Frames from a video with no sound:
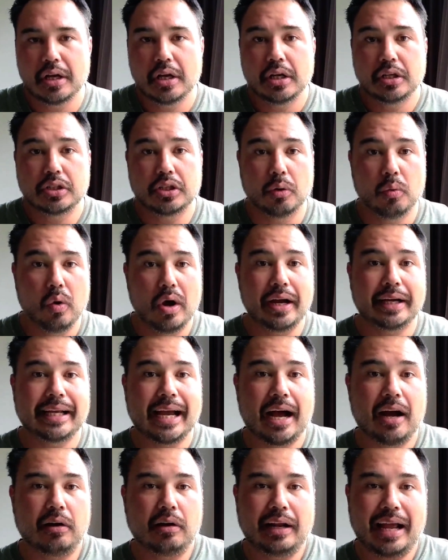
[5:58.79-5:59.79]
to work
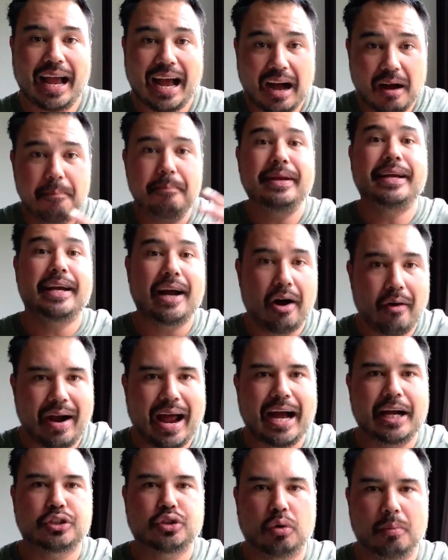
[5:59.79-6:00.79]
out how big our
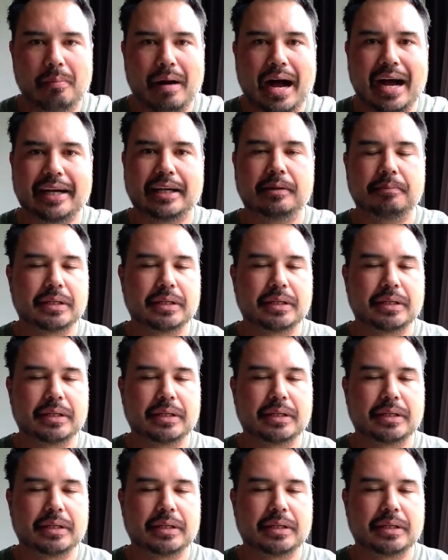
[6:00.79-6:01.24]
actual market.